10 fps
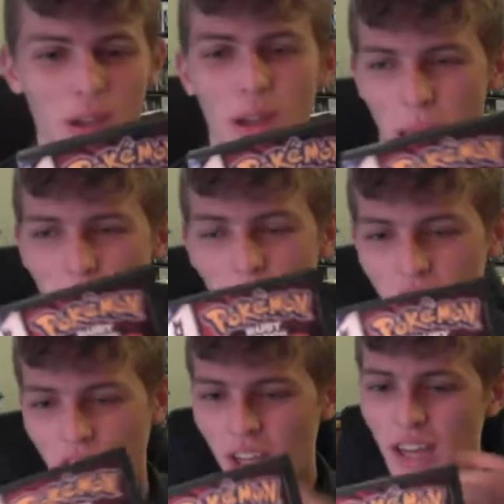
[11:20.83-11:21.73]
it means
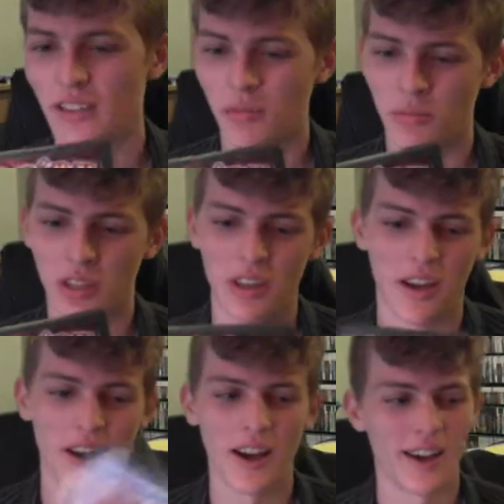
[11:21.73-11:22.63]
a lot to me.
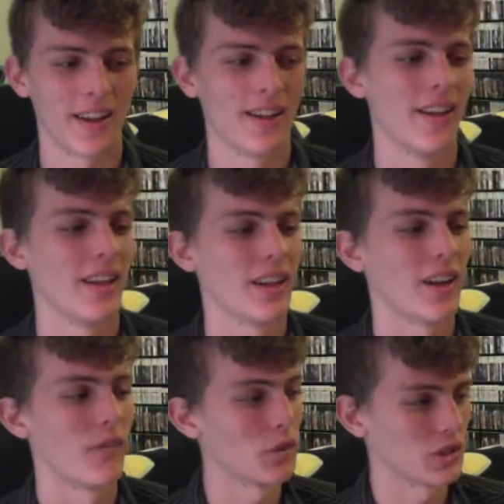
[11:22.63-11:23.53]

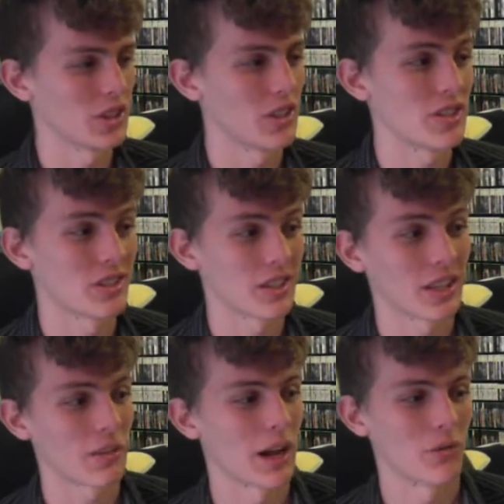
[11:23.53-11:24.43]
Unfortunately, this isn't like
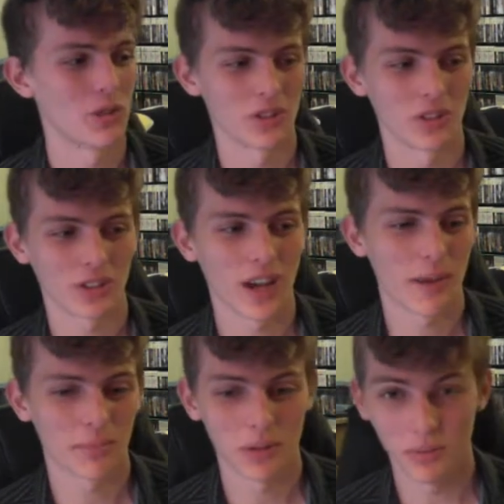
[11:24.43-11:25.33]
my original
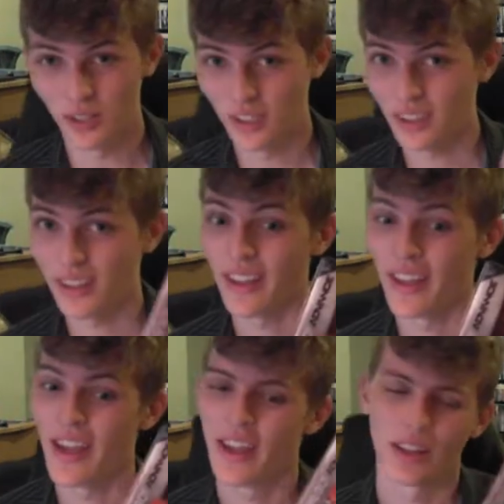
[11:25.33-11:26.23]
copy, but
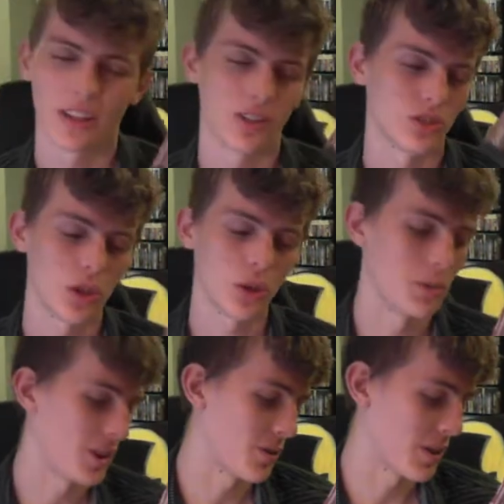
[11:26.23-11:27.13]
so
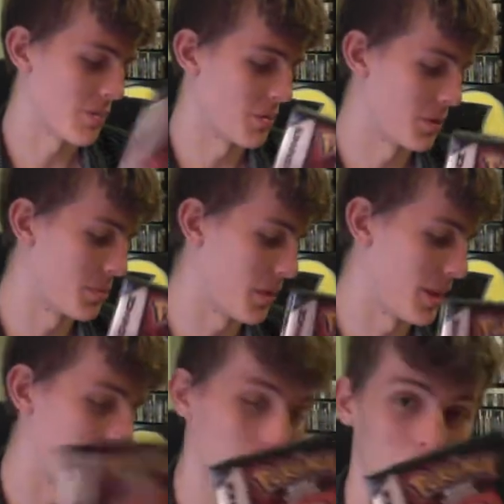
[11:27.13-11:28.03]
many great memories playing
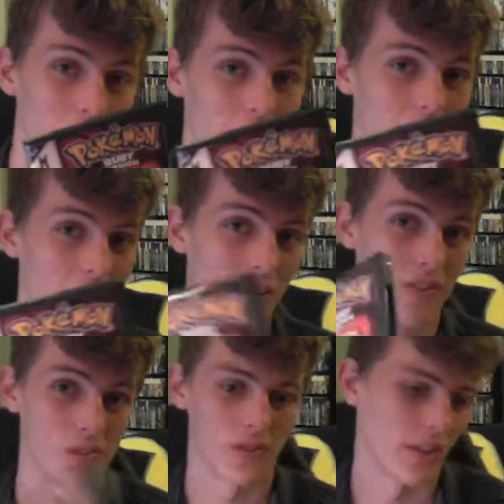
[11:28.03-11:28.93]
this one, and
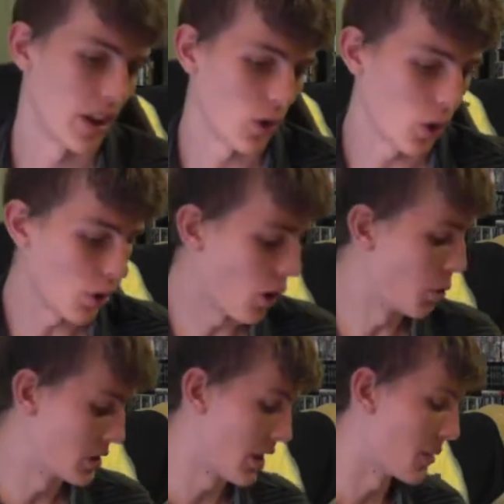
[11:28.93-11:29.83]

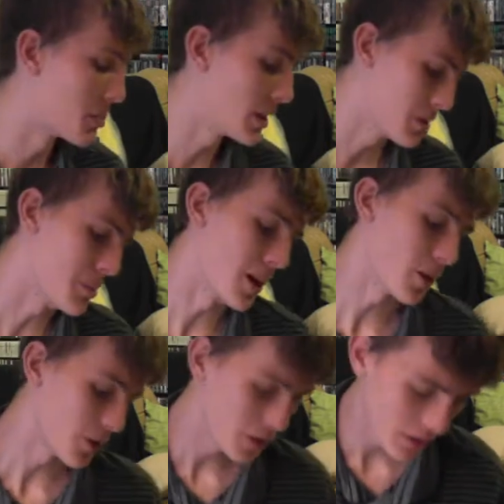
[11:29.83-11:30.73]
always have a place in my heart.